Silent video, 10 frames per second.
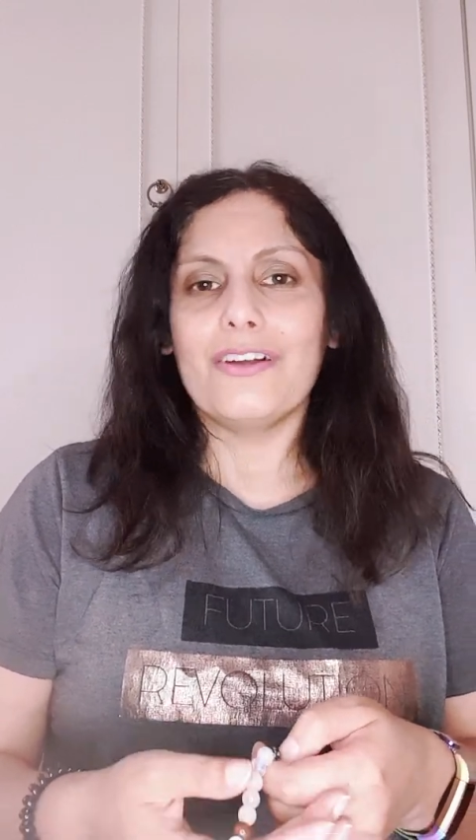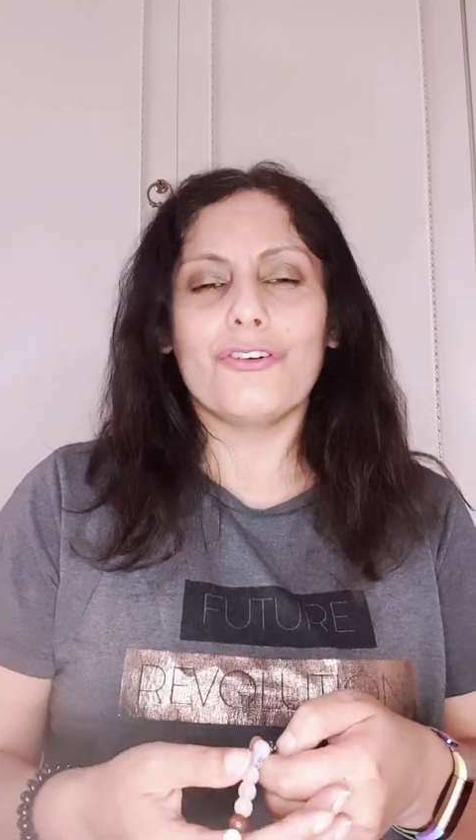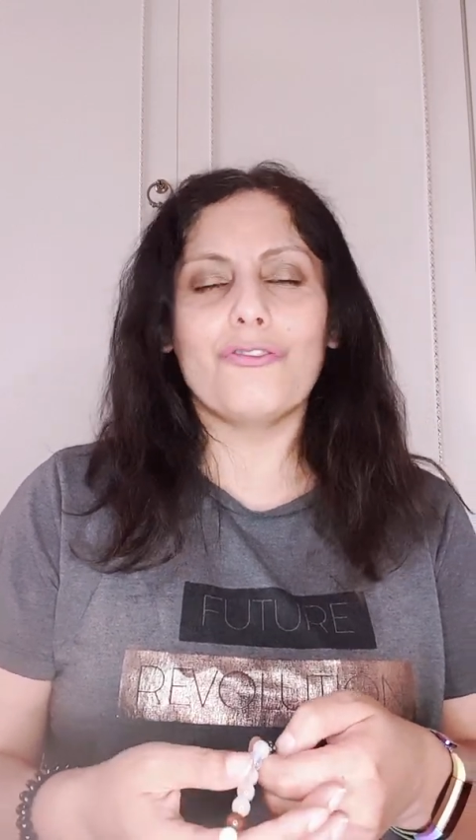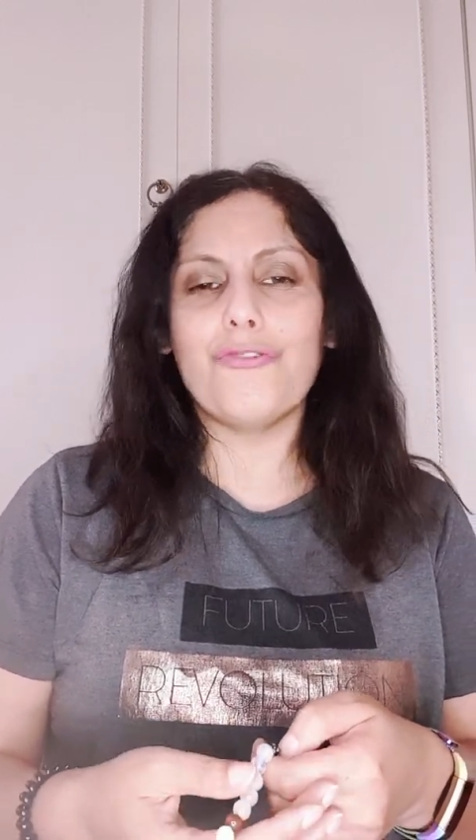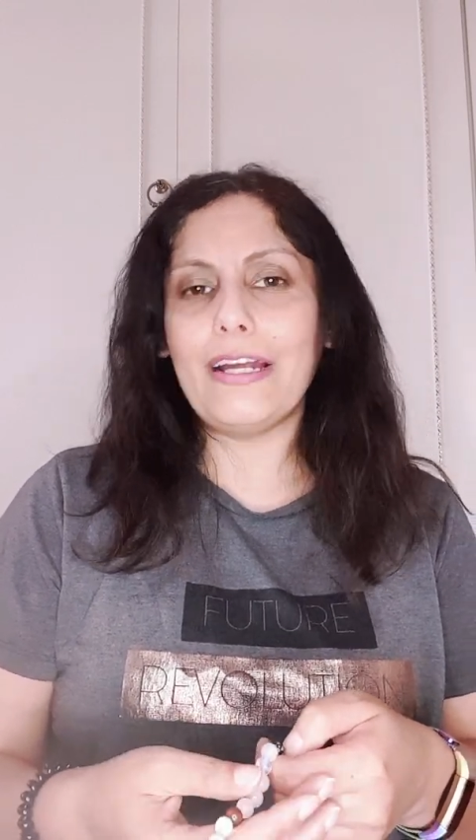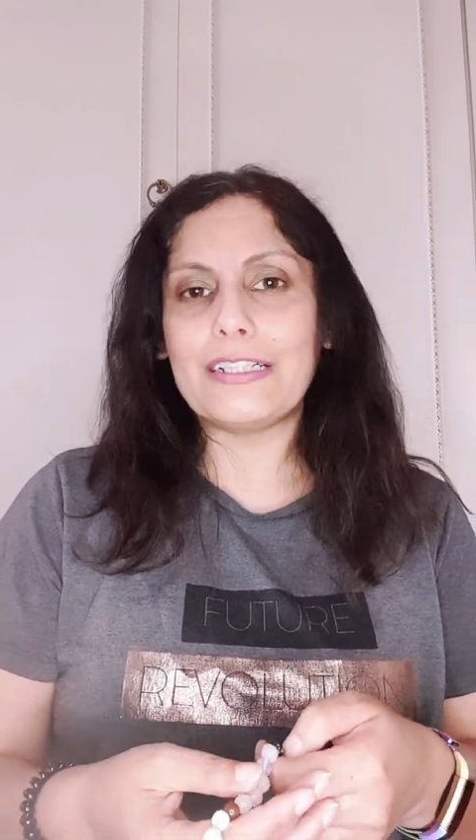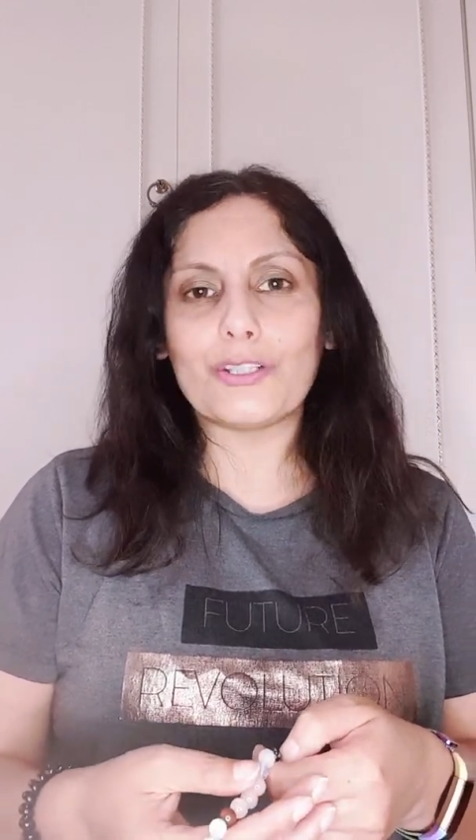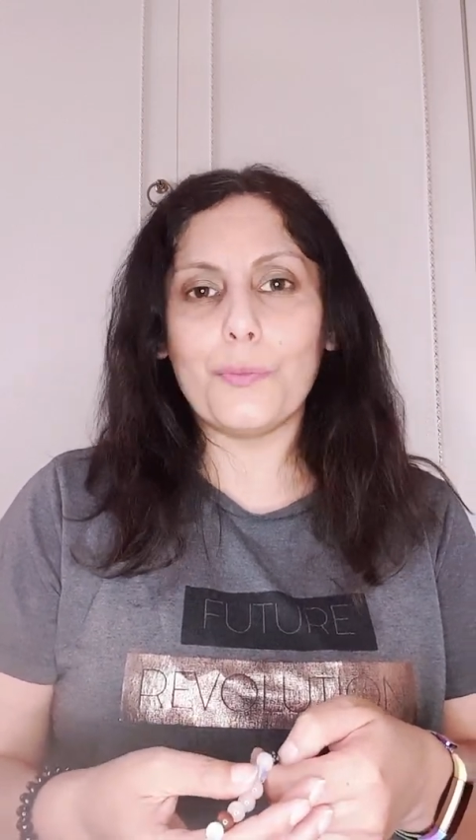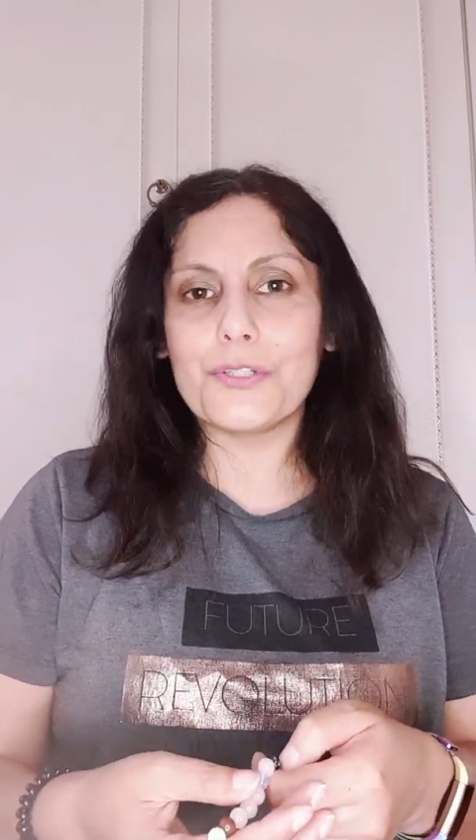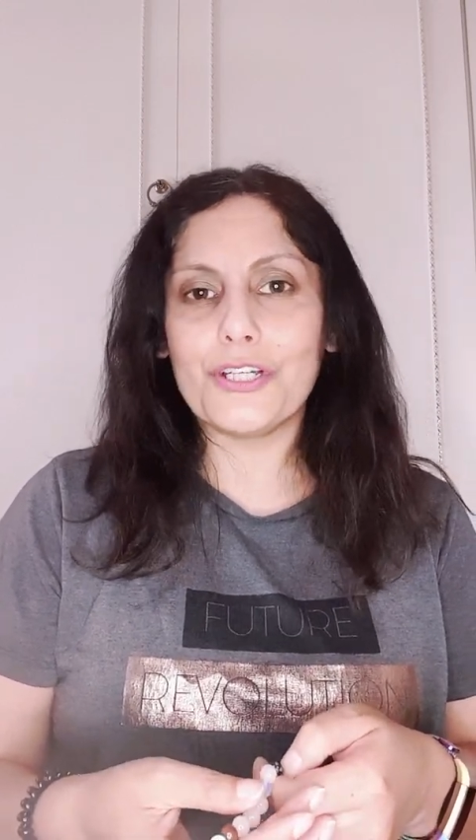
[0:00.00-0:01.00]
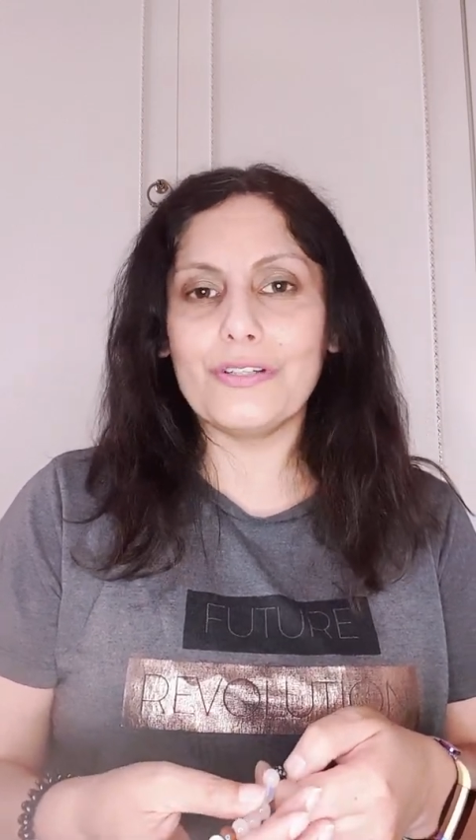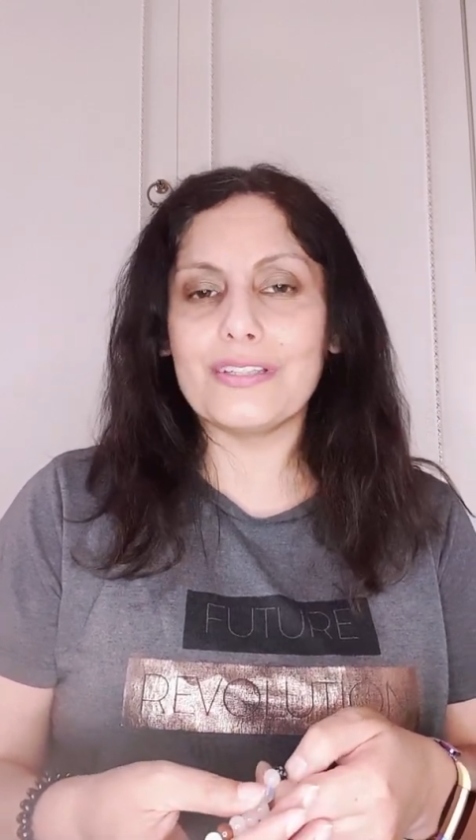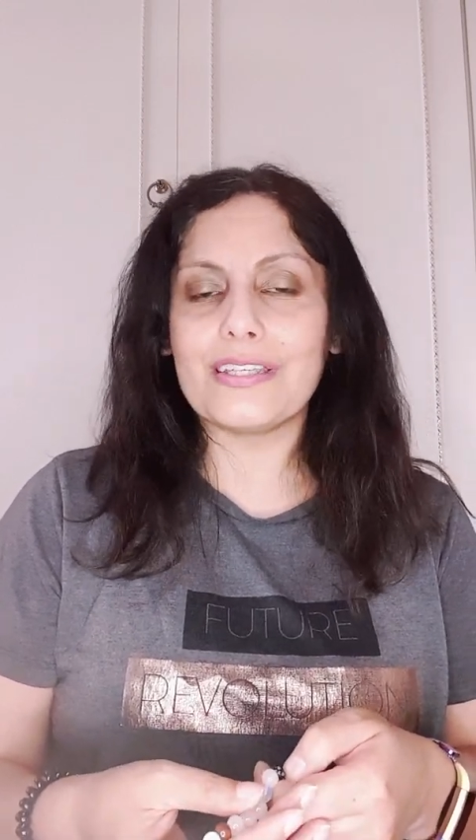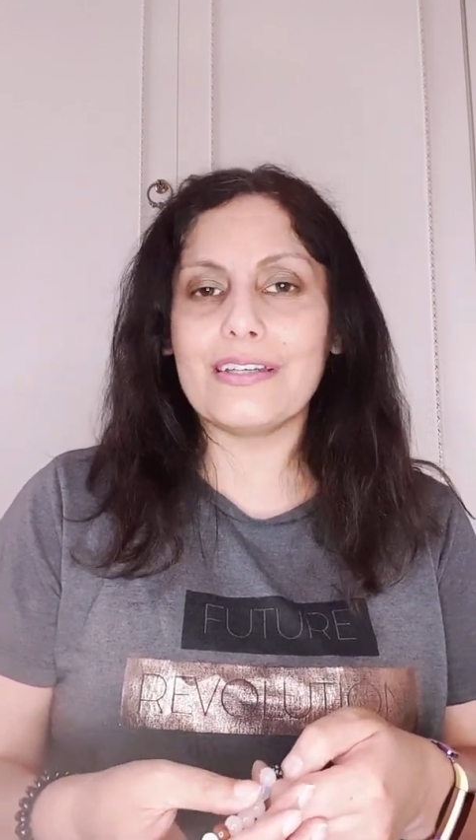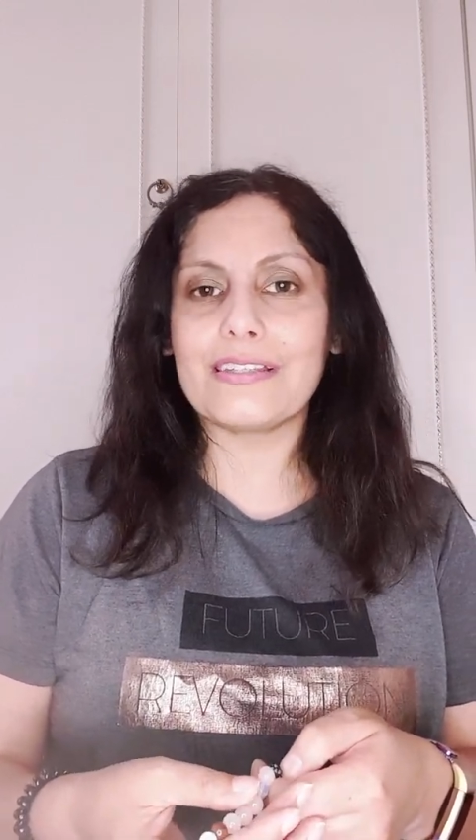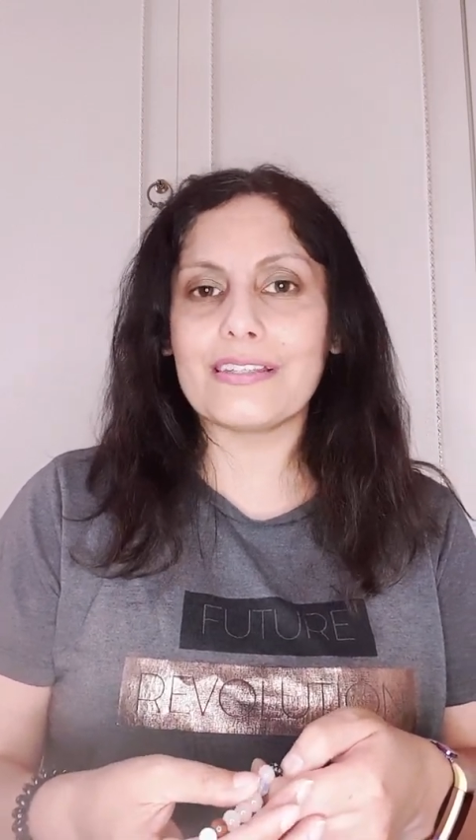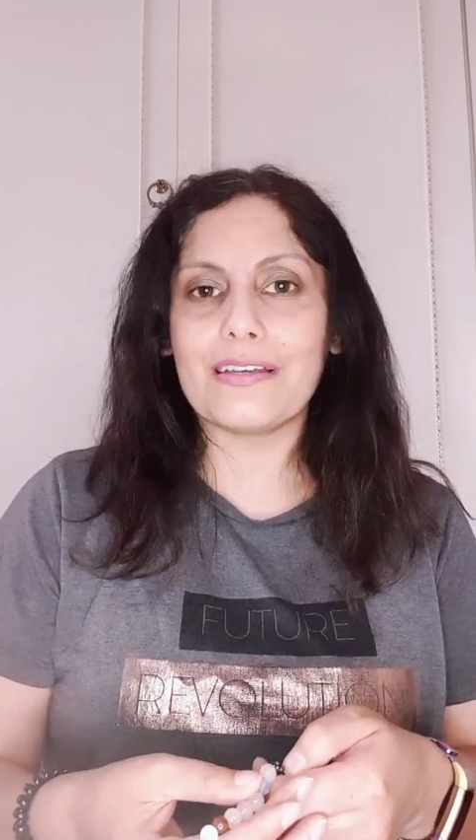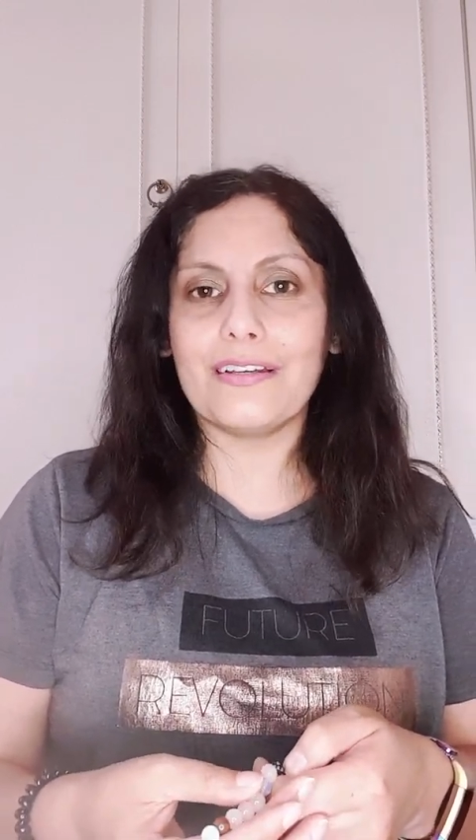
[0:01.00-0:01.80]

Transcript: great opportunities